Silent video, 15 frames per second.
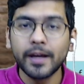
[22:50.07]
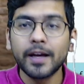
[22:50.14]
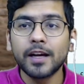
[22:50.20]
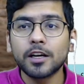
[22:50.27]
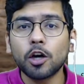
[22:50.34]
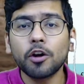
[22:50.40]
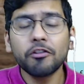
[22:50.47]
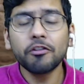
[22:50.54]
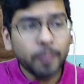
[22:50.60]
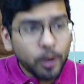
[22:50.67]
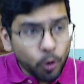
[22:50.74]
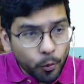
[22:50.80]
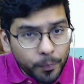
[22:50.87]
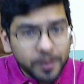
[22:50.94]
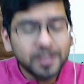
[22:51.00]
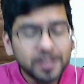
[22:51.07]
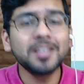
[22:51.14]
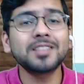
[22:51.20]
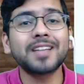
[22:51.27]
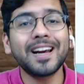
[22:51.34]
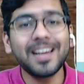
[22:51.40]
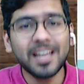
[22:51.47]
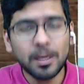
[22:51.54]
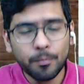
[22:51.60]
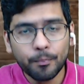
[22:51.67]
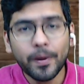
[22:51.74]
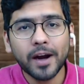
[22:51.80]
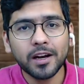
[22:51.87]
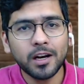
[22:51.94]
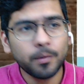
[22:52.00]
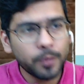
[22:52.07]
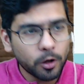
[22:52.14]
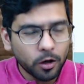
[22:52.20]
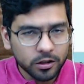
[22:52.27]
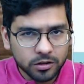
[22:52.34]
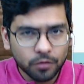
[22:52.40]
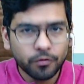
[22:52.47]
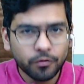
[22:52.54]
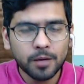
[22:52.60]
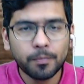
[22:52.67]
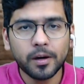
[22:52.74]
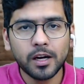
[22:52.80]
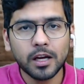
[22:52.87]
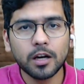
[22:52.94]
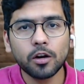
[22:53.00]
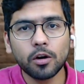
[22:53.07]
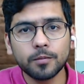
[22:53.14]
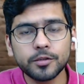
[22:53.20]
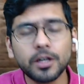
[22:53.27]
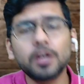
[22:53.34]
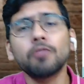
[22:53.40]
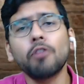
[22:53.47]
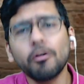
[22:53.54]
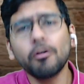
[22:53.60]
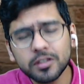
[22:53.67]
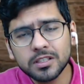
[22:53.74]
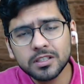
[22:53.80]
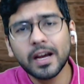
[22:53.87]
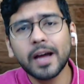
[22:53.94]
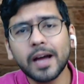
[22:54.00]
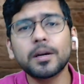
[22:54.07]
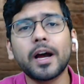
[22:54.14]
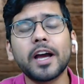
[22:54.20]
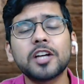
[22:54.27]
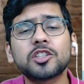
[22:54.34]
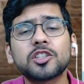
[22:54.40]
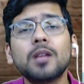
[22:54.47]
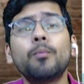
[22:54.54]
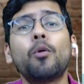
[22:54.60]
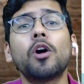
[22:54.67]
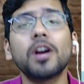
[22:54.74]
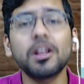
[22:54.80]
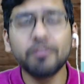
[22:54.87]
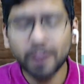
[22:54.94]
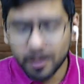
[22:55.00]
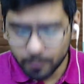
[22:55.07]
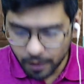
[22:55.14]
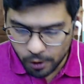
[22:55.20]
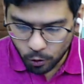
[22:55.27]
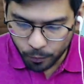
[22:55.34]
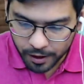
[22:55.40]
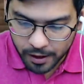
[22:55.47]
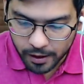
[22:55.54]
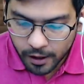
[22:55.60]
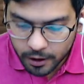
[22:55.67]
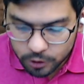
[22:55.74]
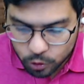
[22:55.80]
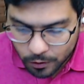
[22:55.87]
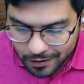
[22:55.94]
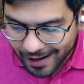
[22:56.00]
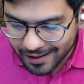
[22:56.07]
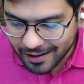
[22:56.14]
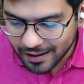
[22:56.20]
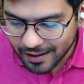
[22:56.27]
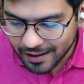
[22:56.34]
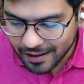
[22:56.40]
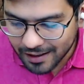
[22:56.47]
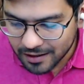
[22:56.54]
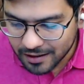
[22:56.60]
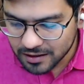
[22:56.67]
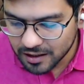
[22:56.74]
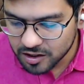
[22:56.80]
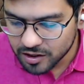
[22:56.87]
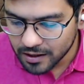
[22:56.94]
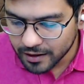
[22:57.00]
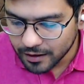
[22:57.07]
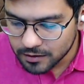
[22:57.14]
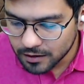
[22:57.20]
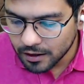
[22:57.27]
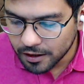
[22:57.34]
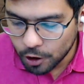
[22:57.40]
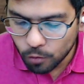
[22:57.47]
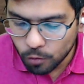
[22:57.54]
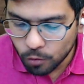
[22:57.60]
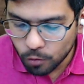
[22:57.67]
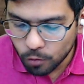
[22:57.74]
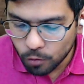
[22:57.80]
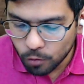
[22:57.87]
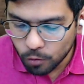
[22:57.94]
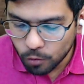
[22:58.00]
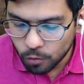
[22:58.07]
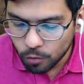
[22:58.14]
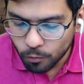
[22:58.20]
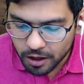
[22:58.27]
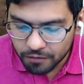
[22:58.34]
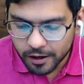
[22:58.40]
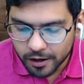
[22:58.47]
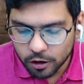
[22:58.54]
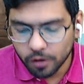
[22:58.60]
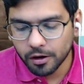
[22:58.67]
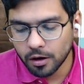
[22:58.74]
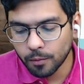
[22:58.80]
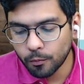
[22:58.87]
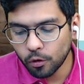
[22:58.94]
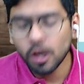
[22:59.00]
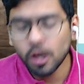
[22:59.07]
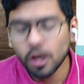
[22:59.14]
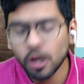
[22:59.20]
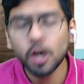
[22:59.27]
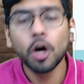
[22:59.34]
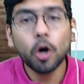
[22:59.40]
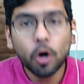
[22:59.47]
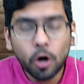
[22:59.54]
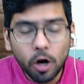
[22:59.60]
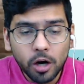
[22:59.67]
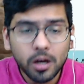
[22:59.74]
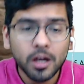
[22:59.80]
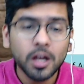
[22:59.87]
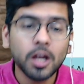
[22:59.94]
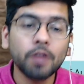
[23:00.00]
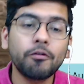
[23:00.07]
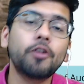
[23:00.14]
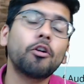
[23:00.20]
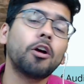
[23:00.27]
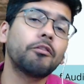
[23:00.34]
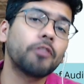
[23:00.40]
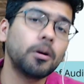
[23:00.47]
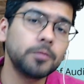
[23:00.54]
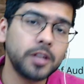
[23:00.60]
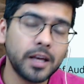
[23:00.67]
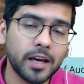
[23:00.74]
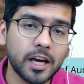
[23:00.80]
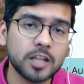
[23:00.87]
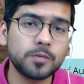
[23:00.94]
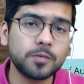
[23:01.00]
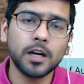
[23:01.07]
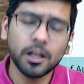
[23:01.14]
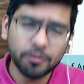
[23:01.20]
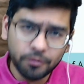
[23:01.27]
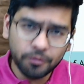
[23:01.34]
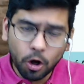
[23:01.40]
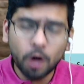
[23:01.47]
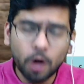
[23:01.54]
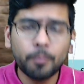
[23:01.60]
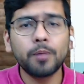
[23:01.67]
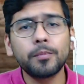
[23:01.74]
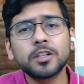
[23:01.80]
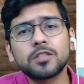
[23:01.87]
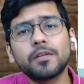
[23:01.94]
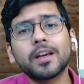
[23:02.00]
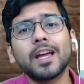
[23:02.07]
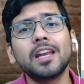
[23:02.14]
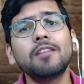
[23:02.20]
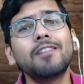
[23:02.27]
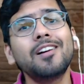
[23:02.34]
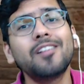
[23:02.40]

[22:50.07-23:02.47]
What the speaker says: now if my opinion is getting impacted because of one particular objective, obviously I shall modify my opinion. So in that case, he shall consider the need to modify the audit report or withdraw from the engagement. If law permits, we can even